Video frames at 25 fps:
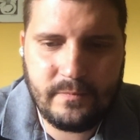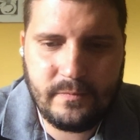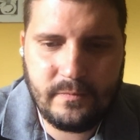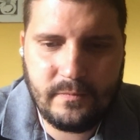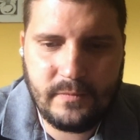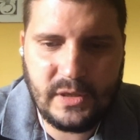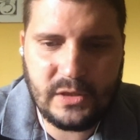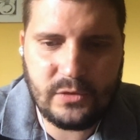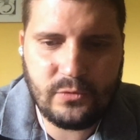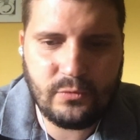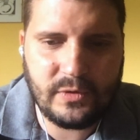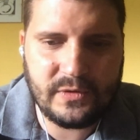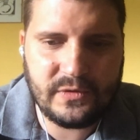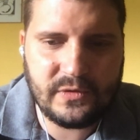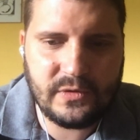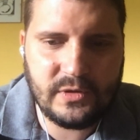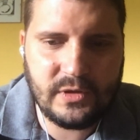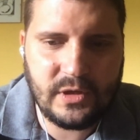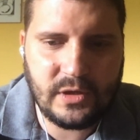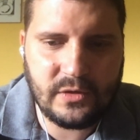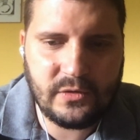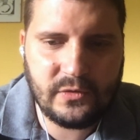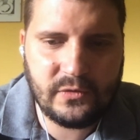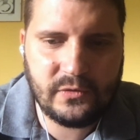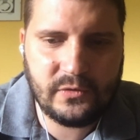it was
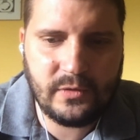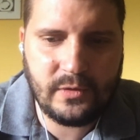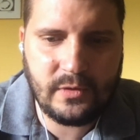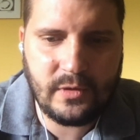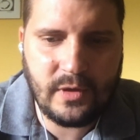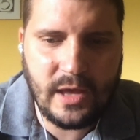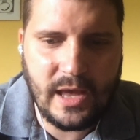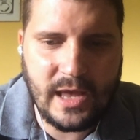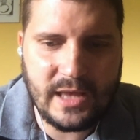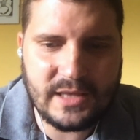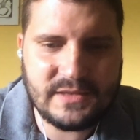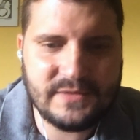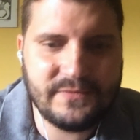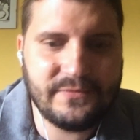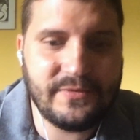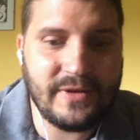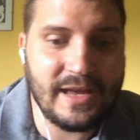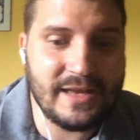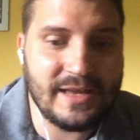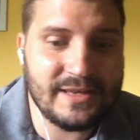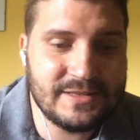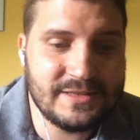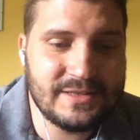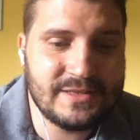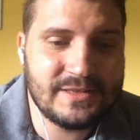not as
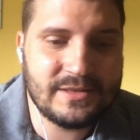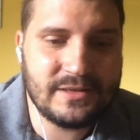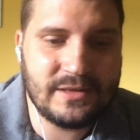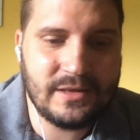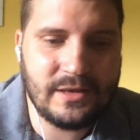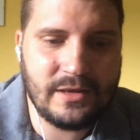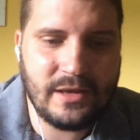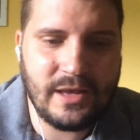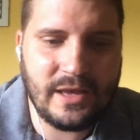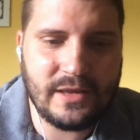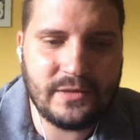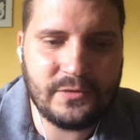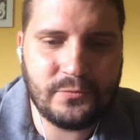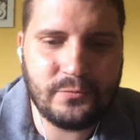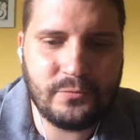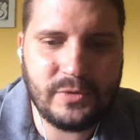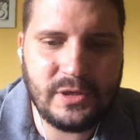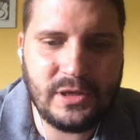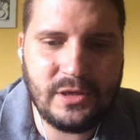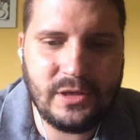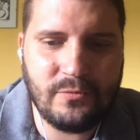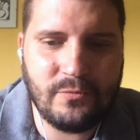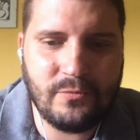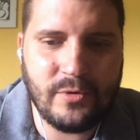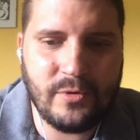fast as
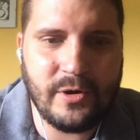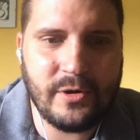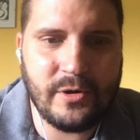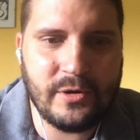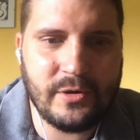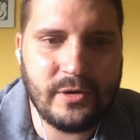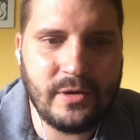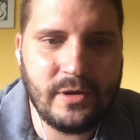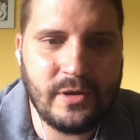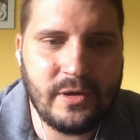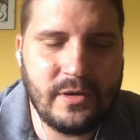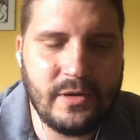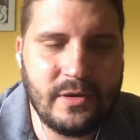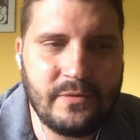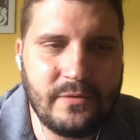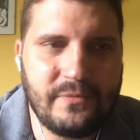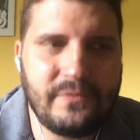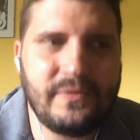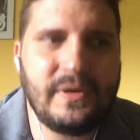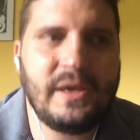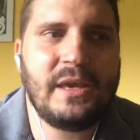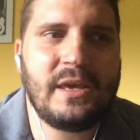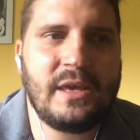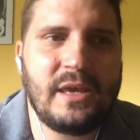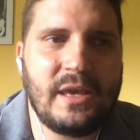we were
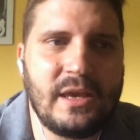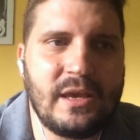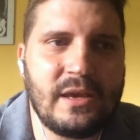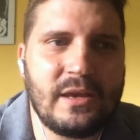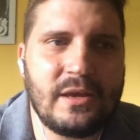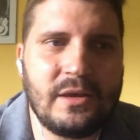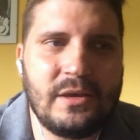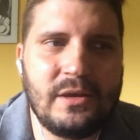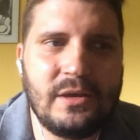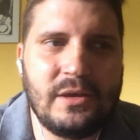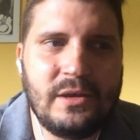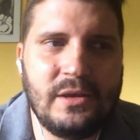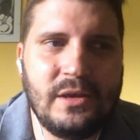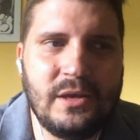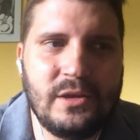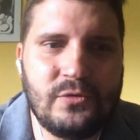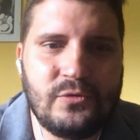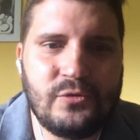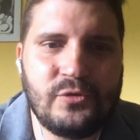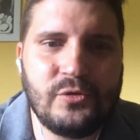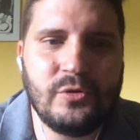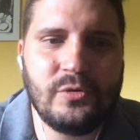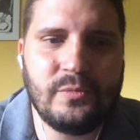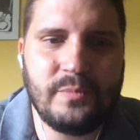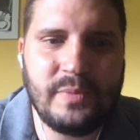thinking it
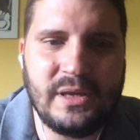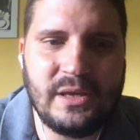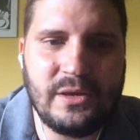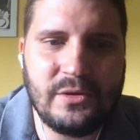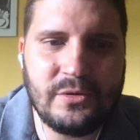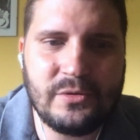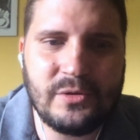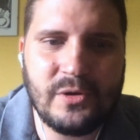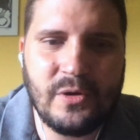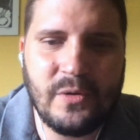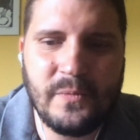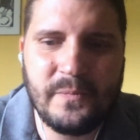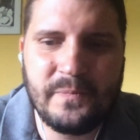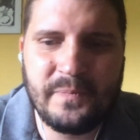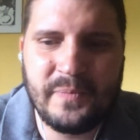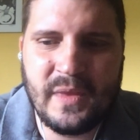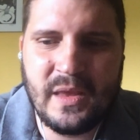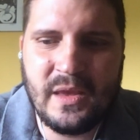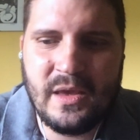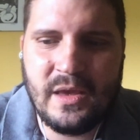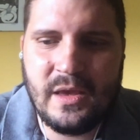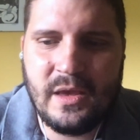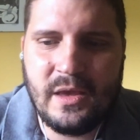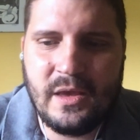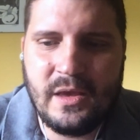should be,
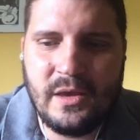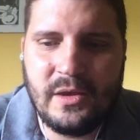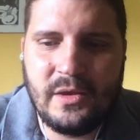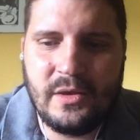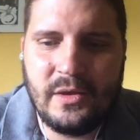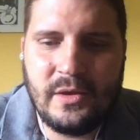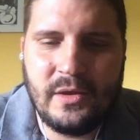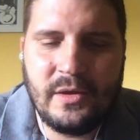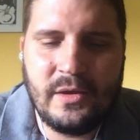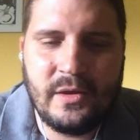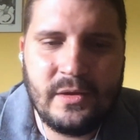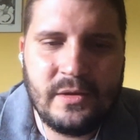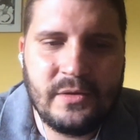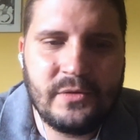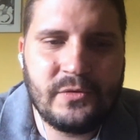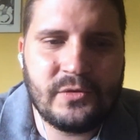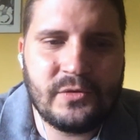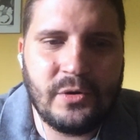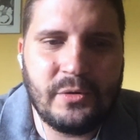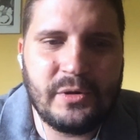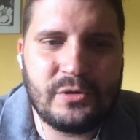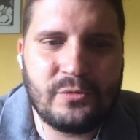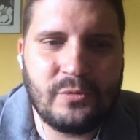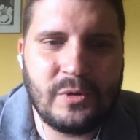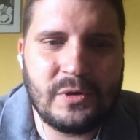
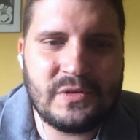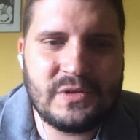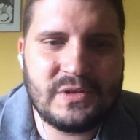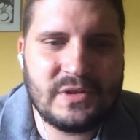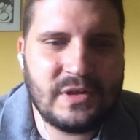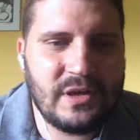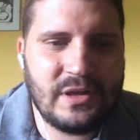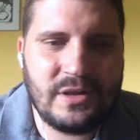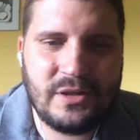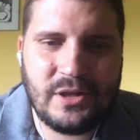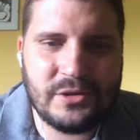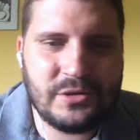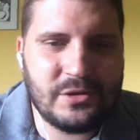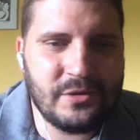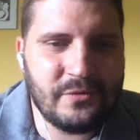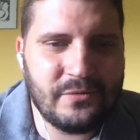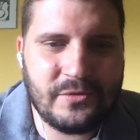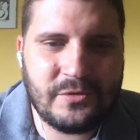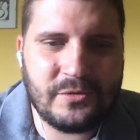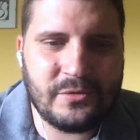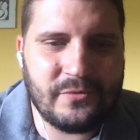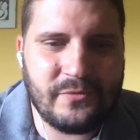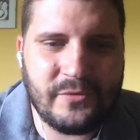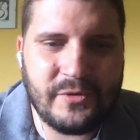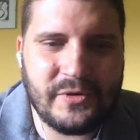So it was a lot of
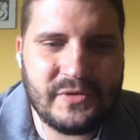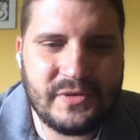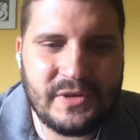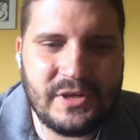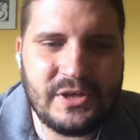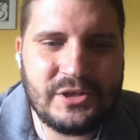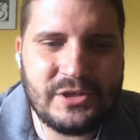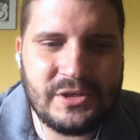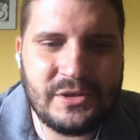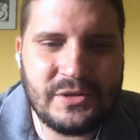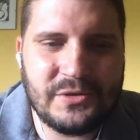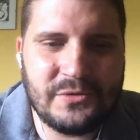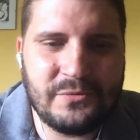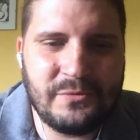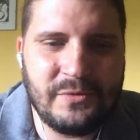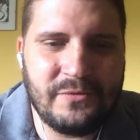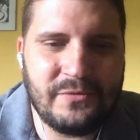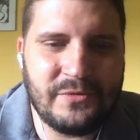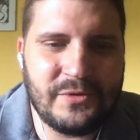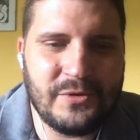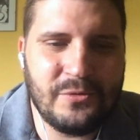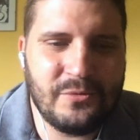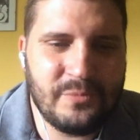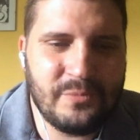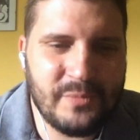conversations
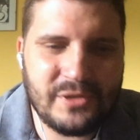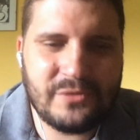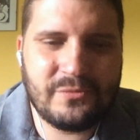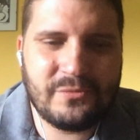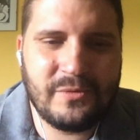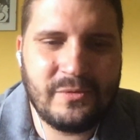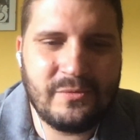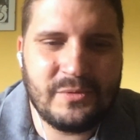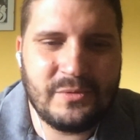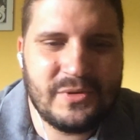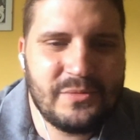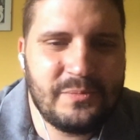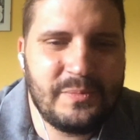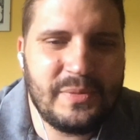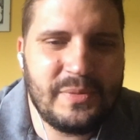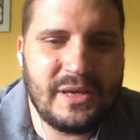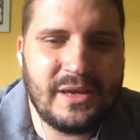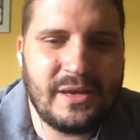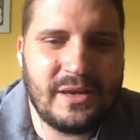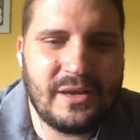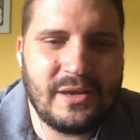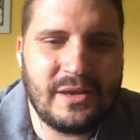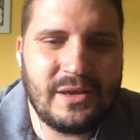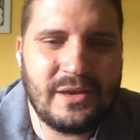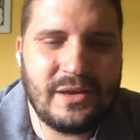with you, but we will
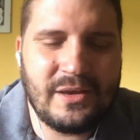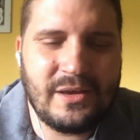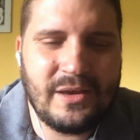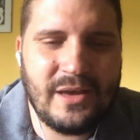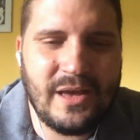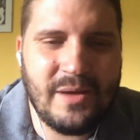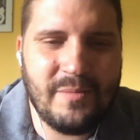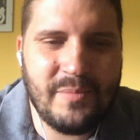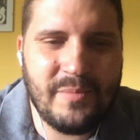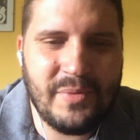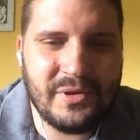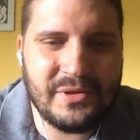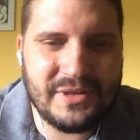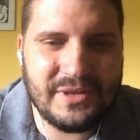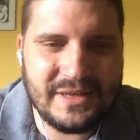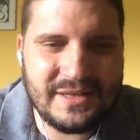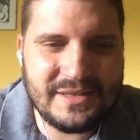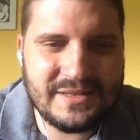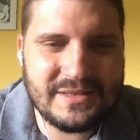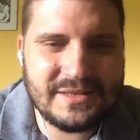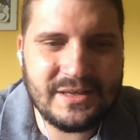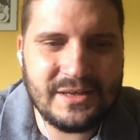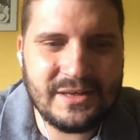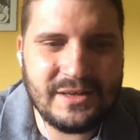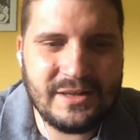speak about
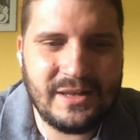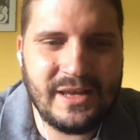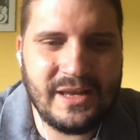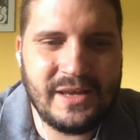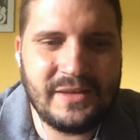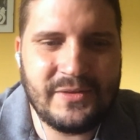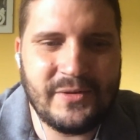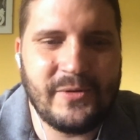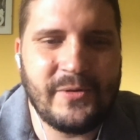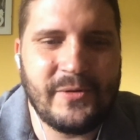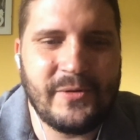this later.